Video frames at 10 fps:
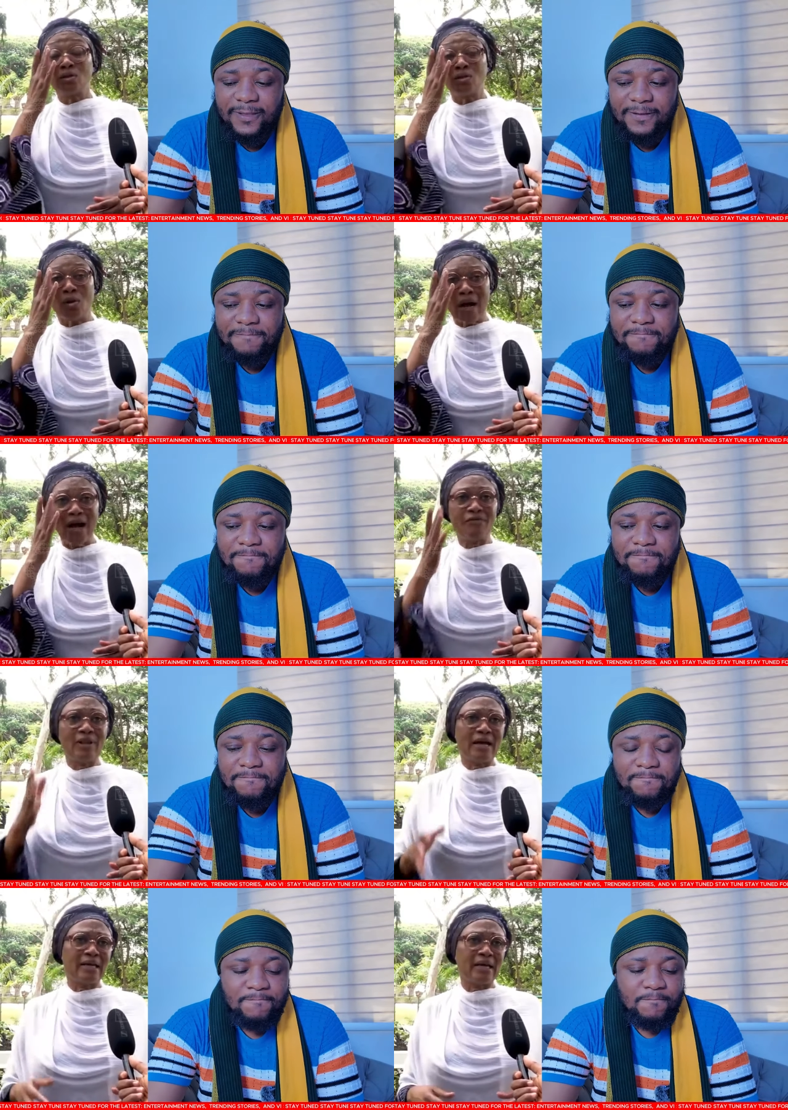Speaker 1: You know, have
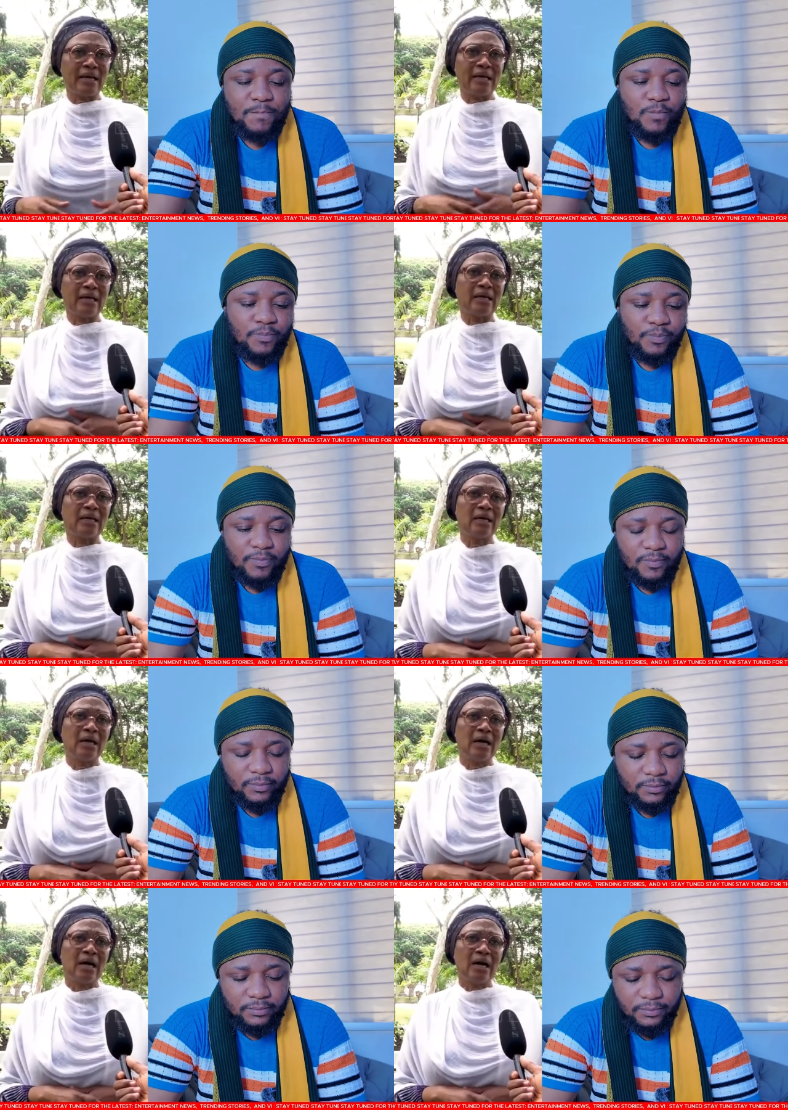like a,
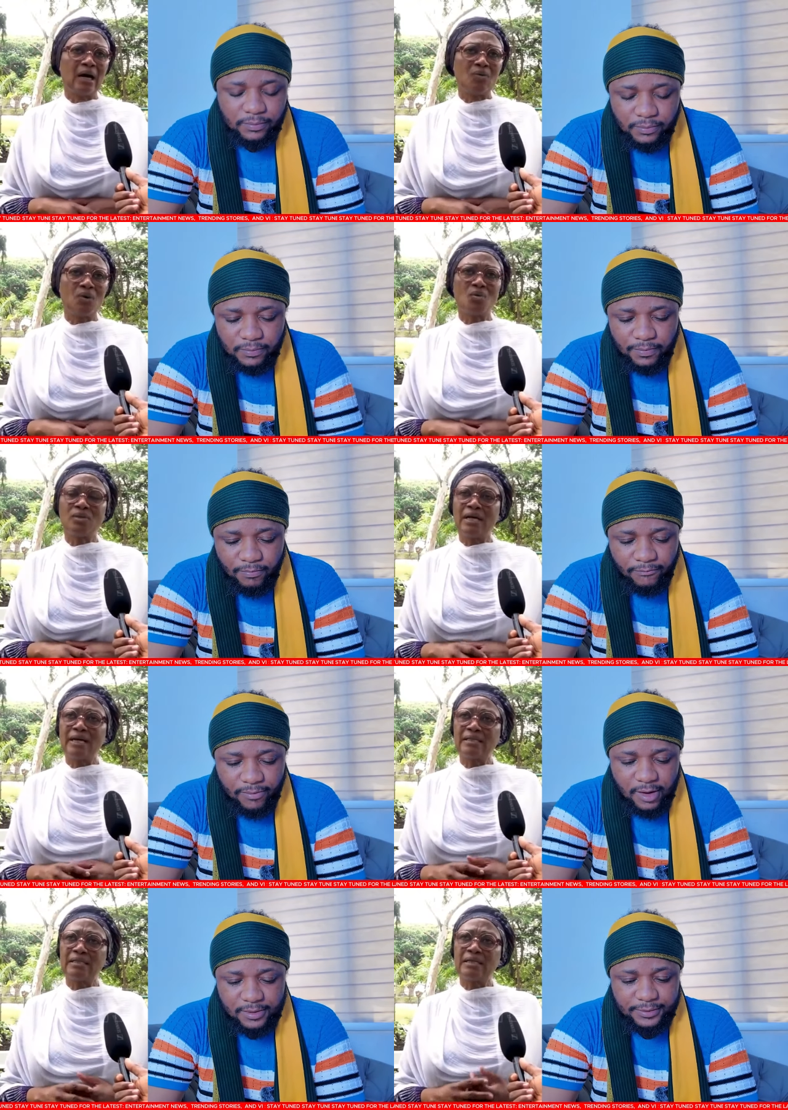uh, what would
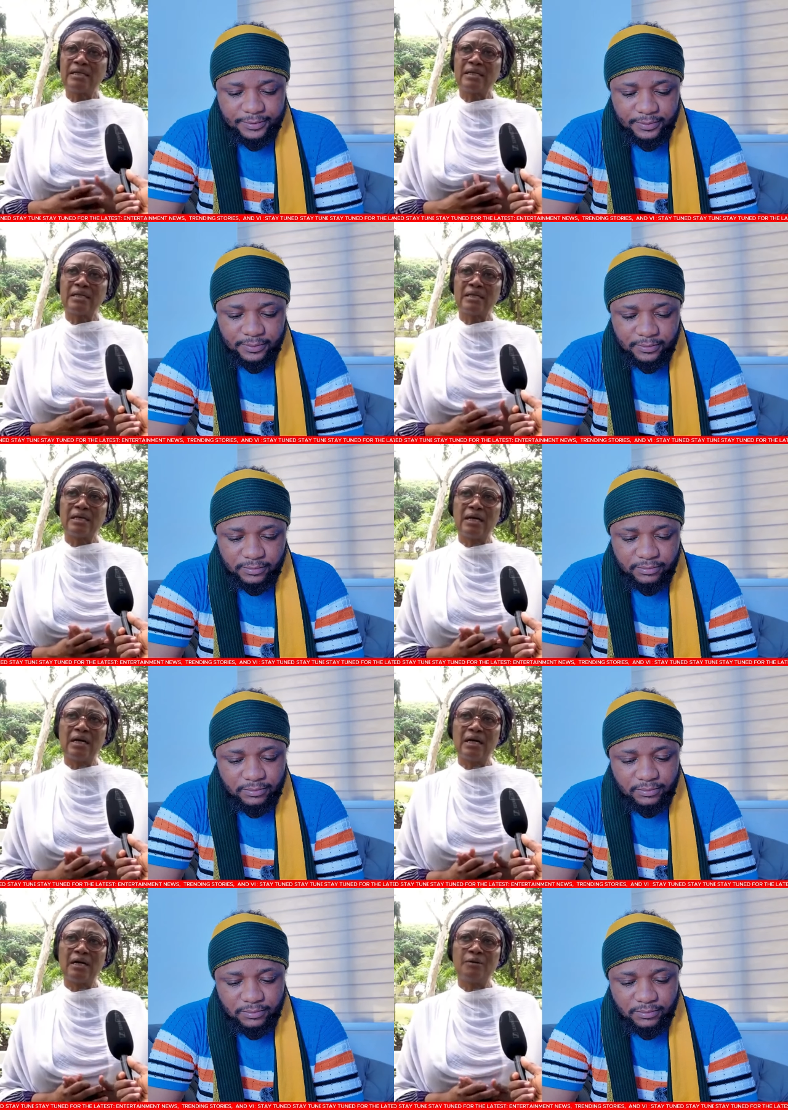I say?
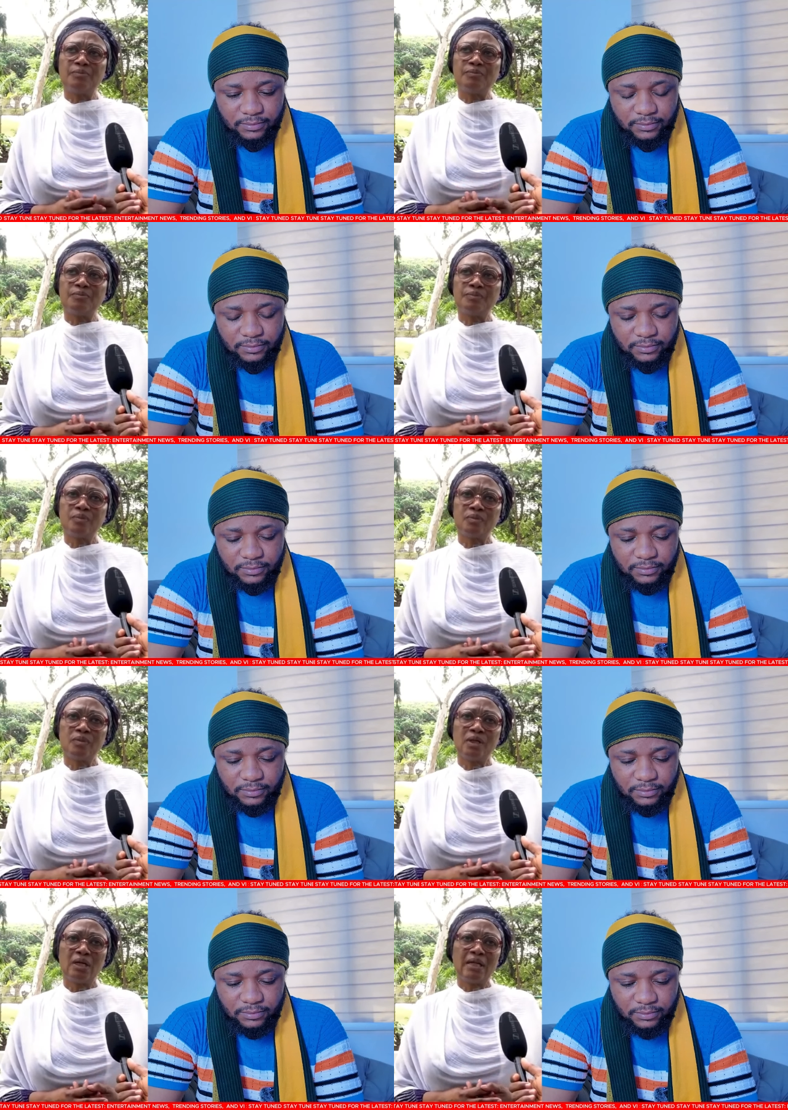Um,
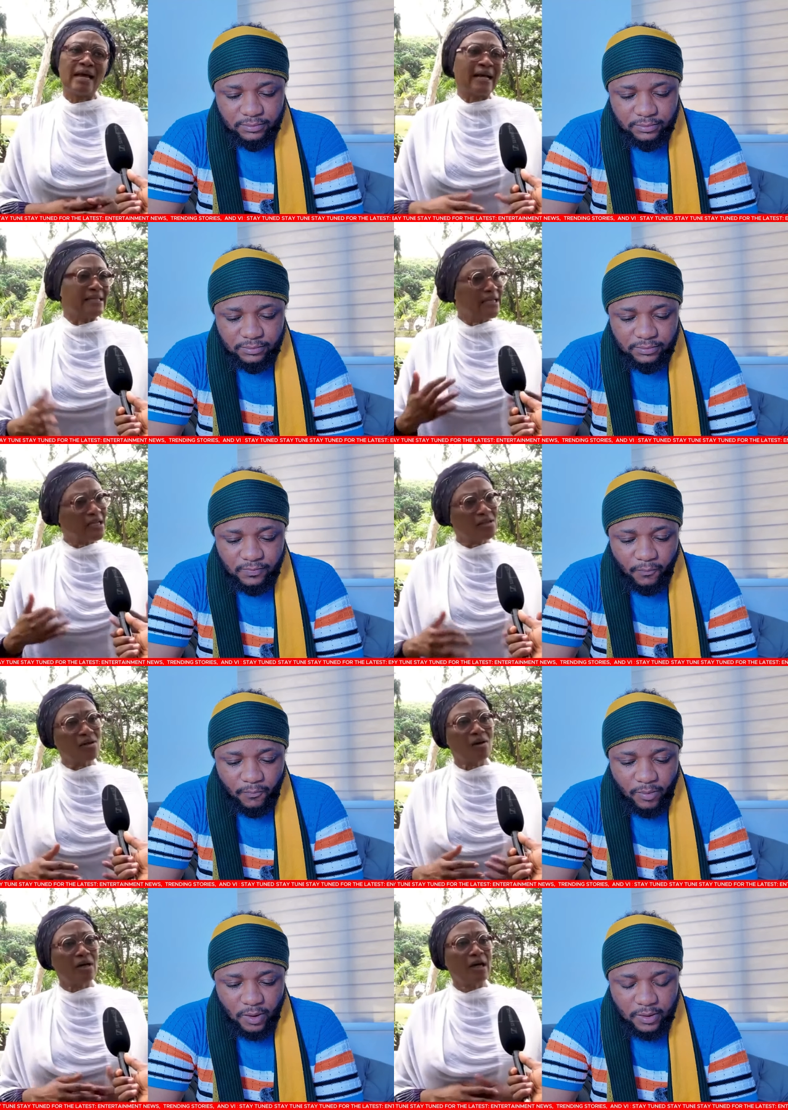like I take
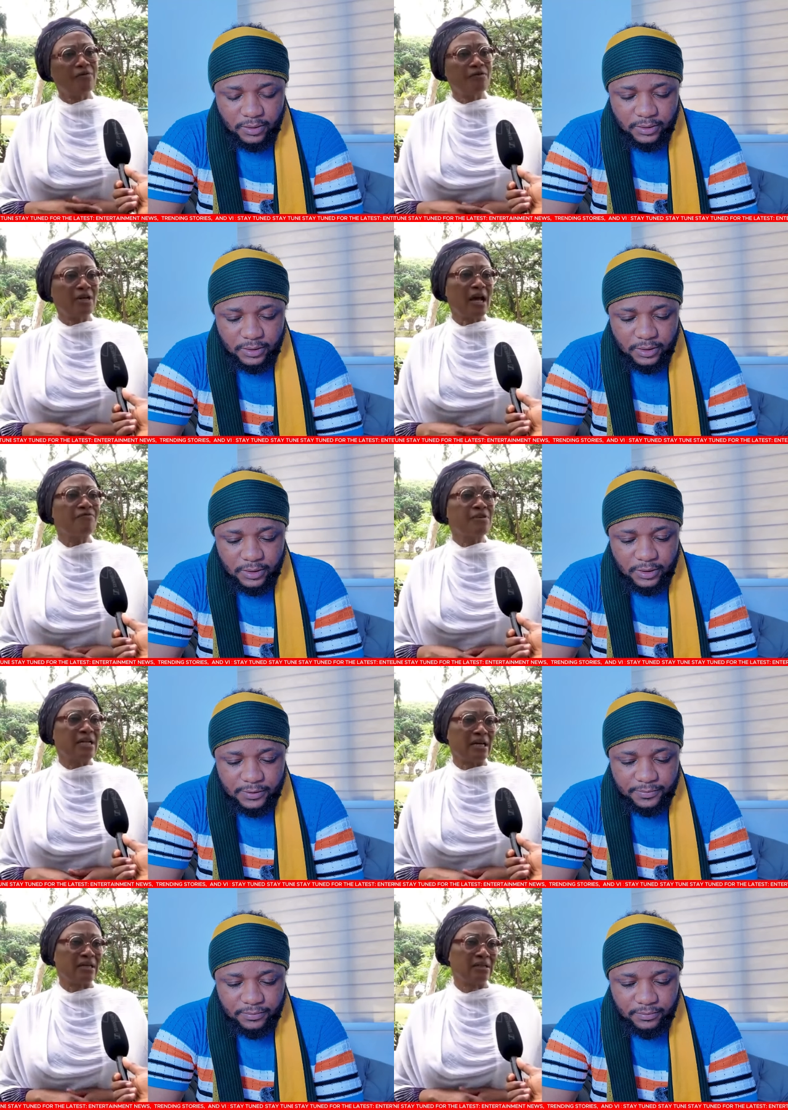stock every every
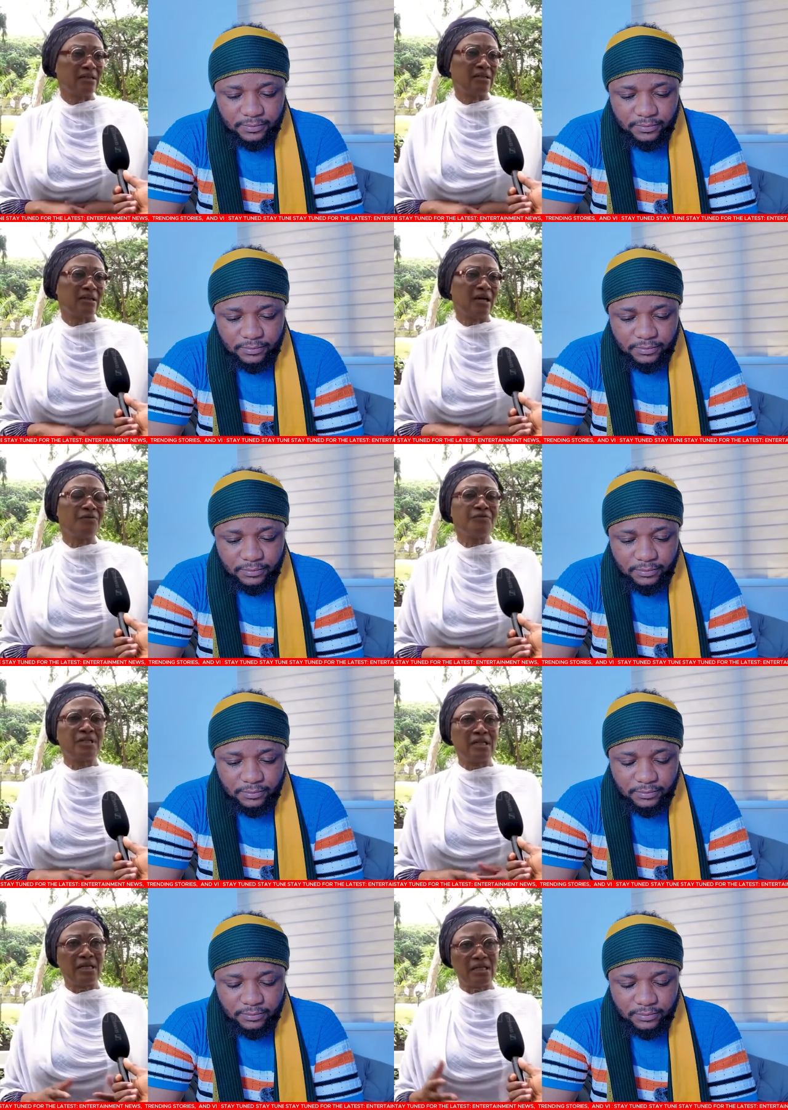day every
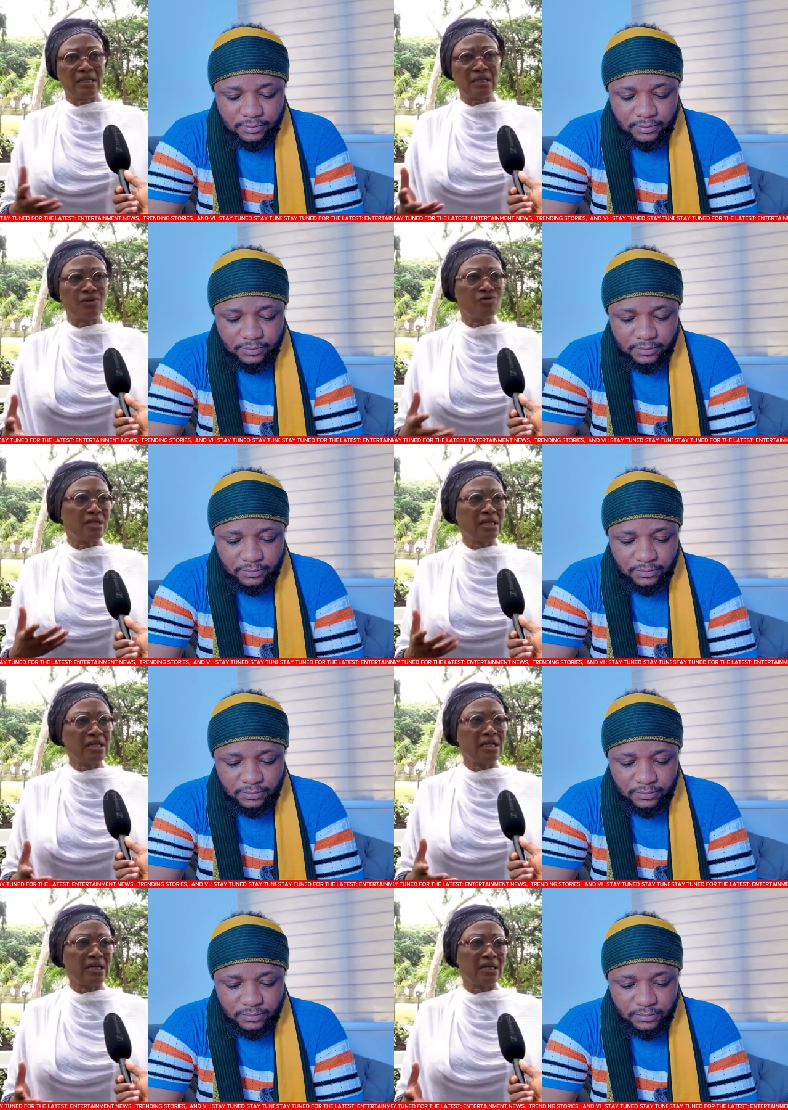day it's a
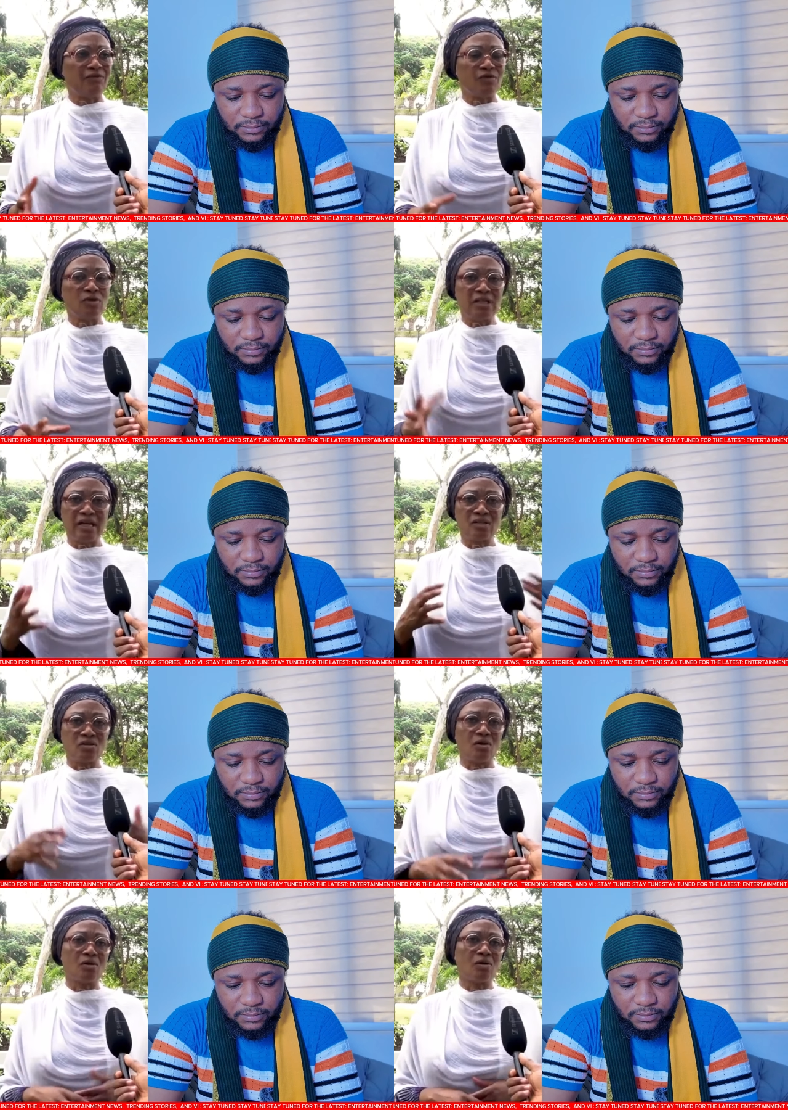routine that I've known. Take
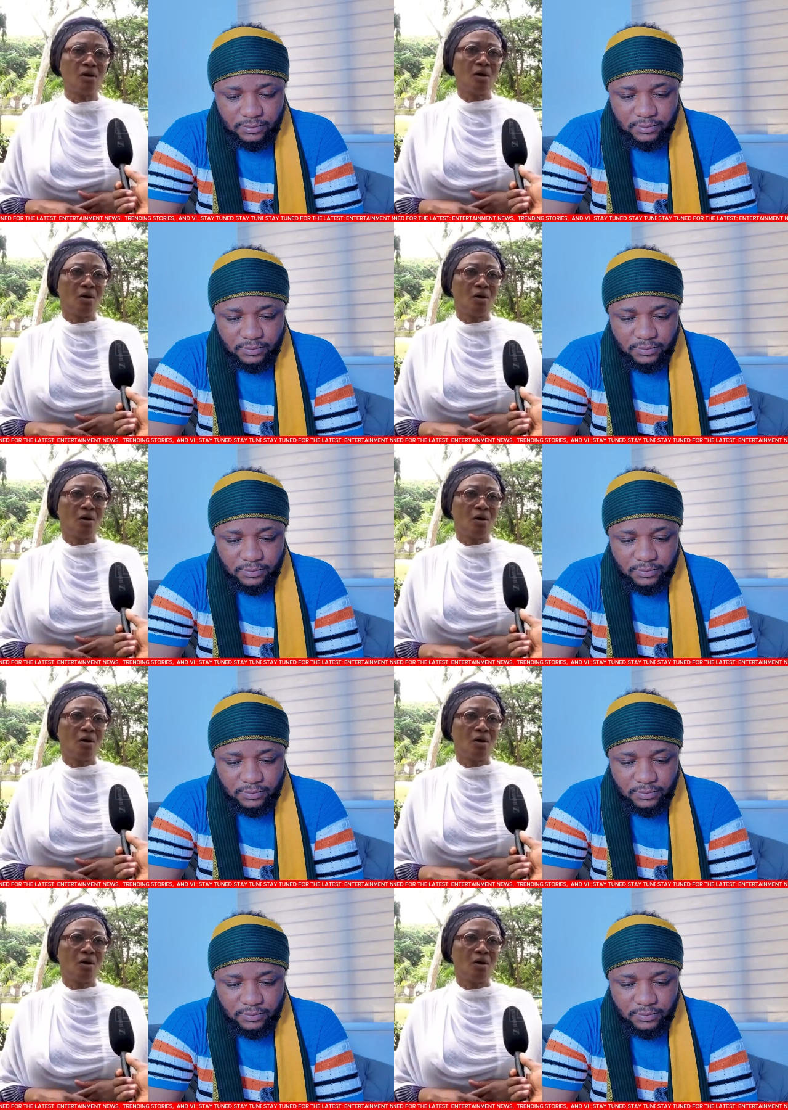stock.